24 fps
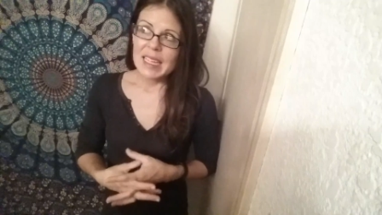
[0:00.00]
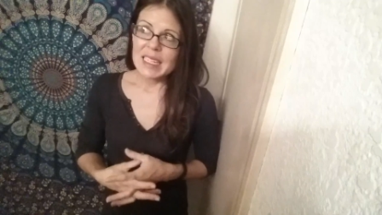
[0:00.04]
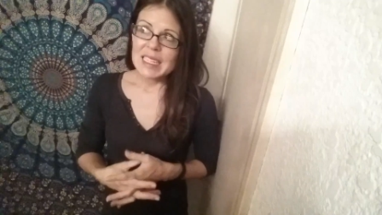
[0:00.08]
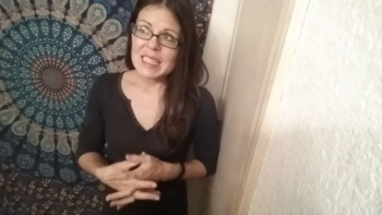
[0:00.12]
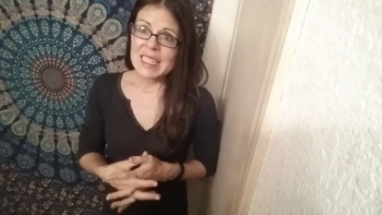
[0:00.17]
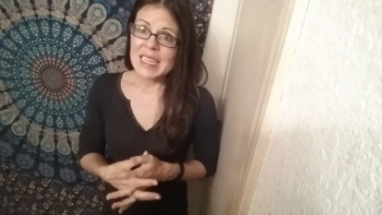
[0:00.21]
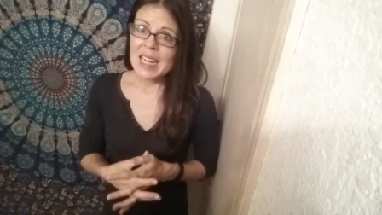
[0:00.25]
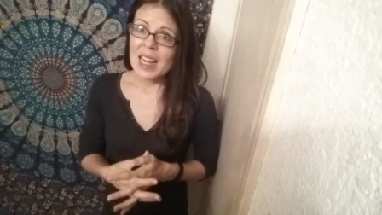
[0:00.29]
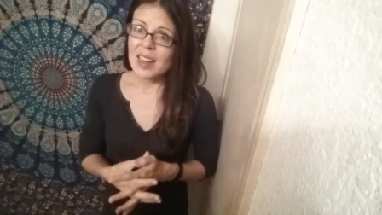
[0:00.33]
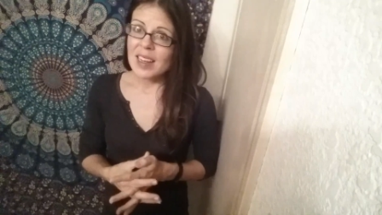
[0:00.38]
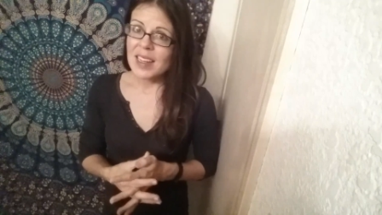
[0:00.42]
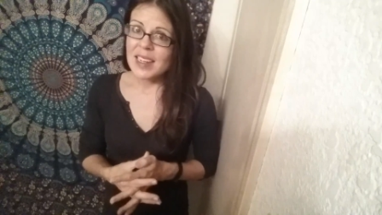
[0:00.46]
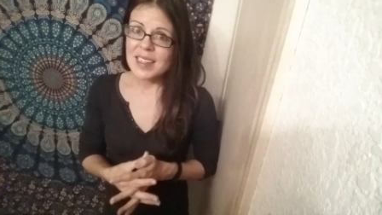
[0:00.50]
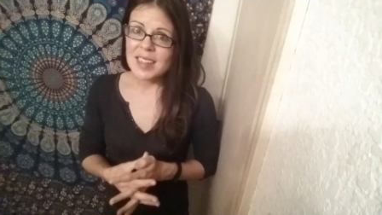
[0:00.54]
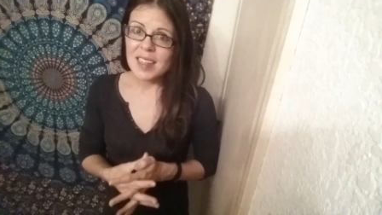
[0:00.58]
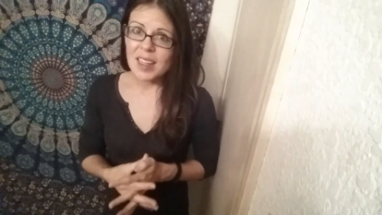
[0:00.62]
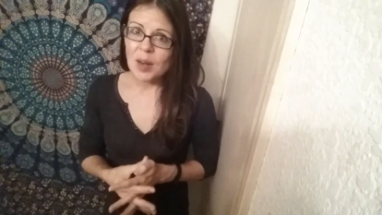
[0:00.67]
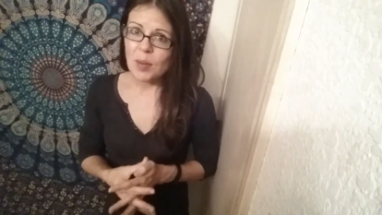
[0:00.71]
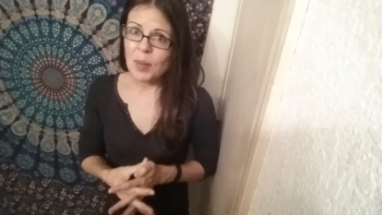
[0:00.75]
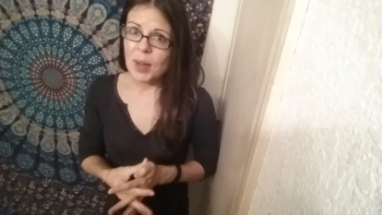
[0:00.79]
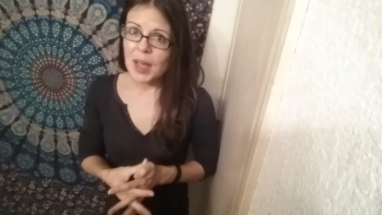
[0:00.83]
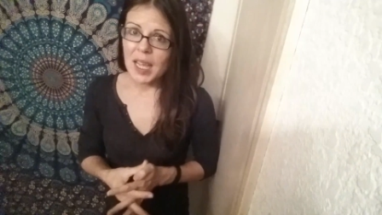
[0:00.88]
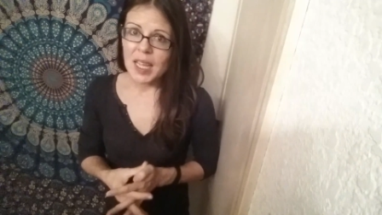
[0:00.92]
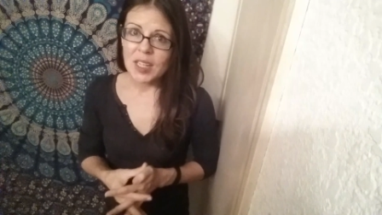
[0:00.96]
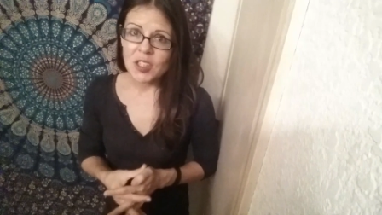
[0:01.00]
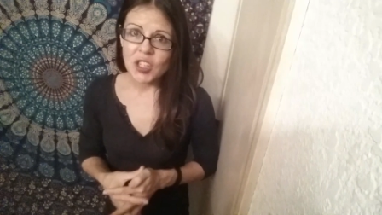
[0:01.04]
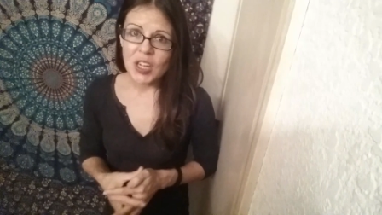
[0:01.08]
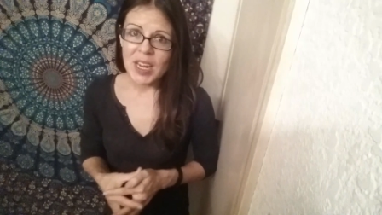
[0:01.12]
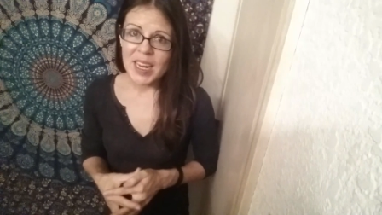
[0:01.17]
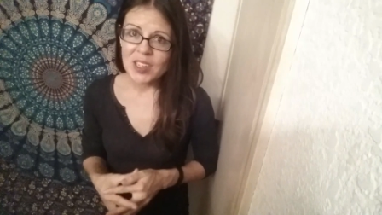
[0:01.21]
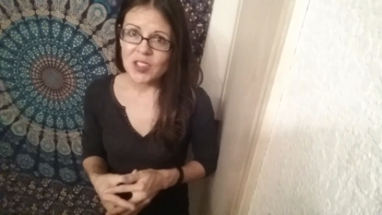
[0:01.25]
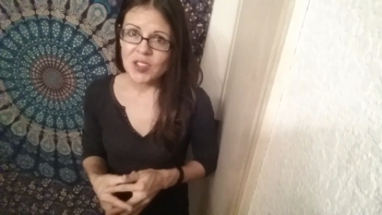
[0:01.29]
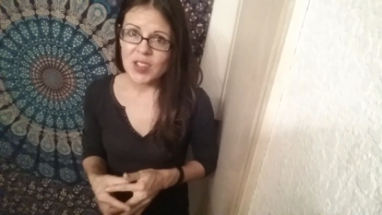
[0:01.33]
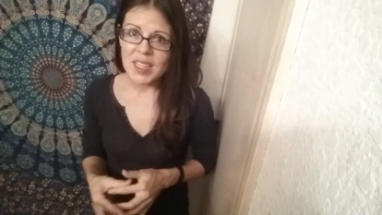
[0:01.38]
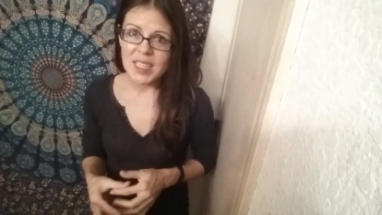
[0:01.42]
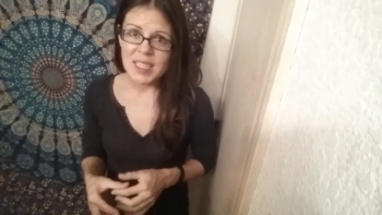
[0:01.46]
it's not easy to make a
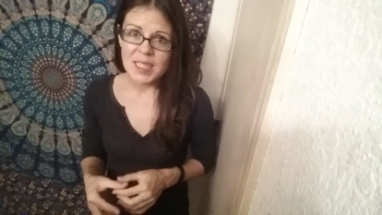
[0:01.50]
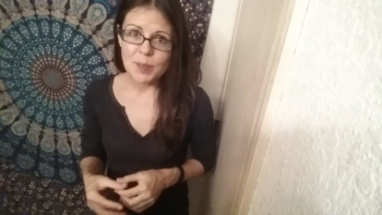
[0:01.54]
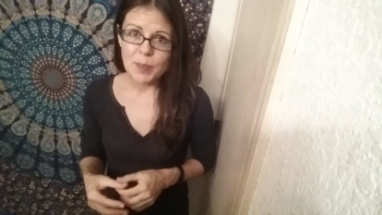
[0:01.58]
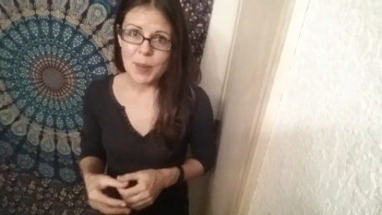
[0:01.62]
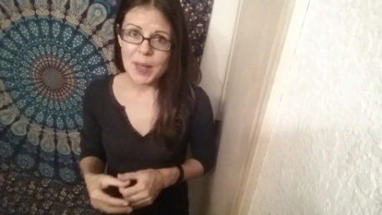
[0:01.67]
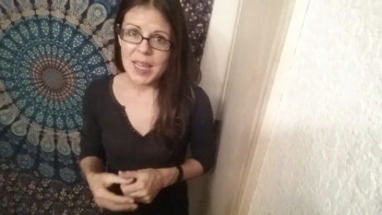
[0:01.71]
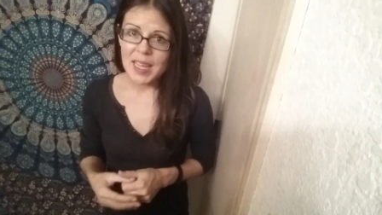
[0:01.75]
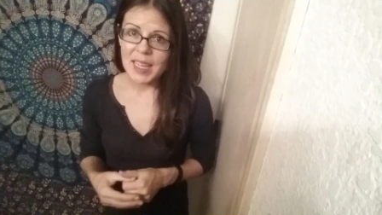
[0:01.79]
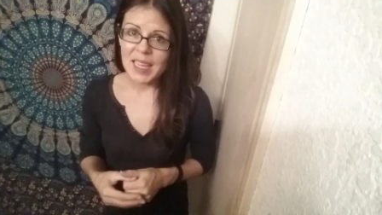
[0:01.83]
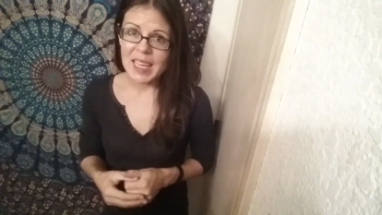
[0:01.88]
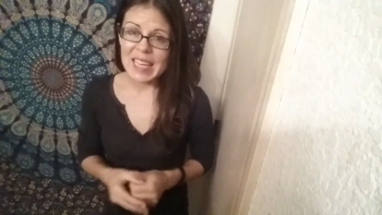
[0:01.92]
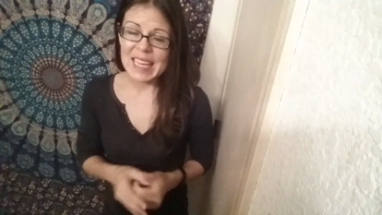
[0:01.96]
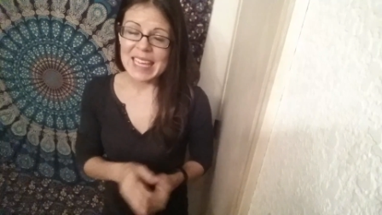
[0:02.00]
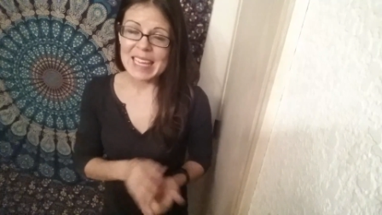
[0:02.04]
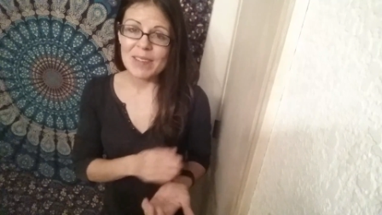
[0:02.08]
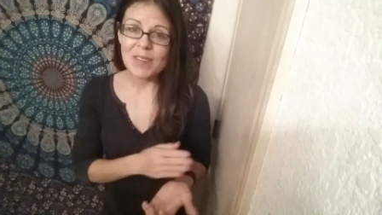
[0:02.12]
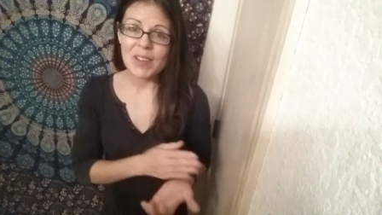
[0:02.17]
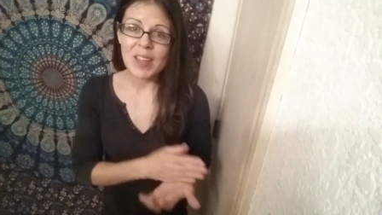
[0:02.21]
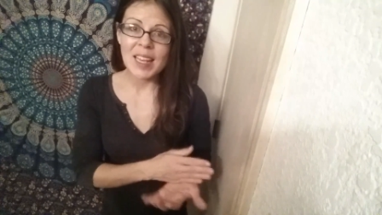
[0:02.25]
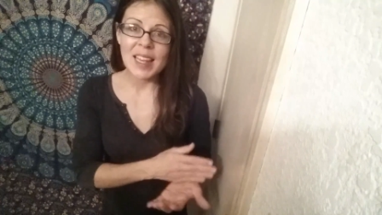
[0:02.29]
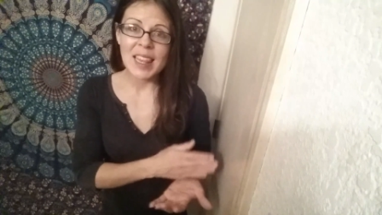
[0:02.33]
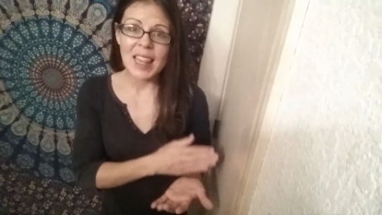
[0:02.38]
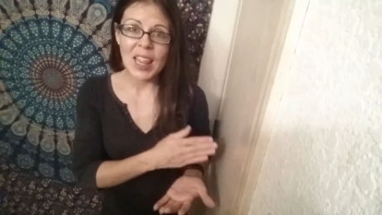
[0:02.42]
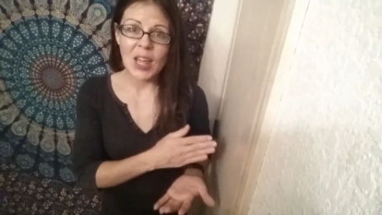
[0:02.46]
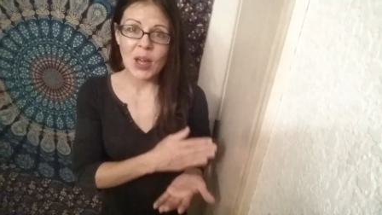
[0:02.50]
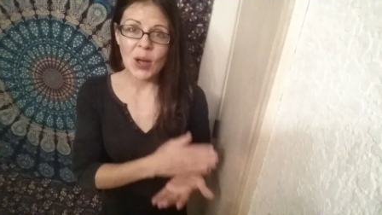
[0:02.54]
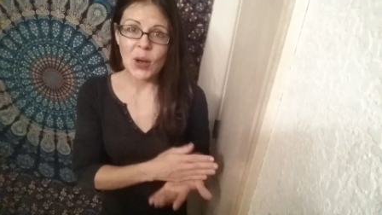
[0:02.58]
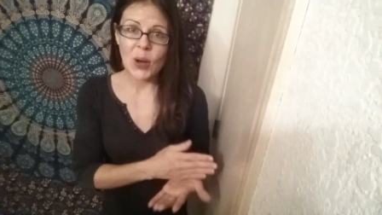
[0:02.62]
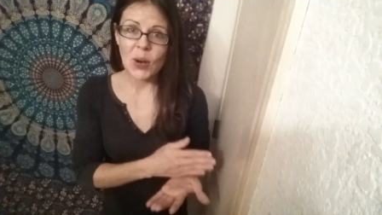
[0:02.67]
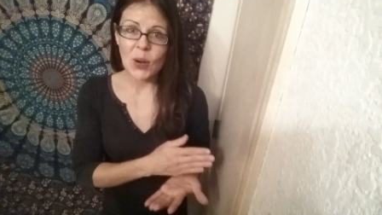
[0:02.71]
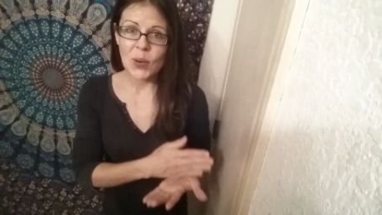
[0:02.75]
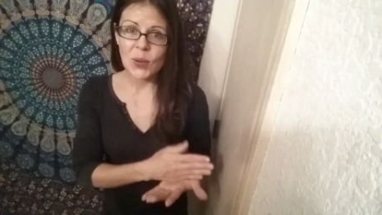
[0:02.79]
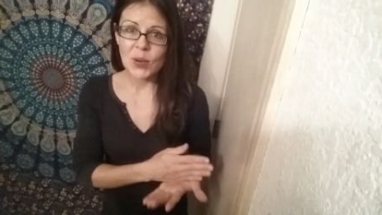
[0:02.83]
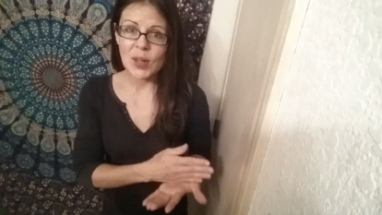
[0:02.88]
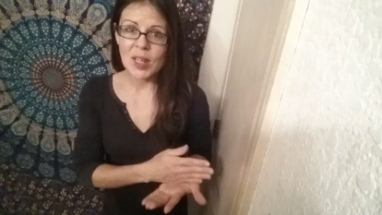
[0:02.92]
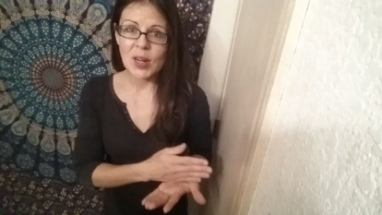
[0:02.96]
change this big even though,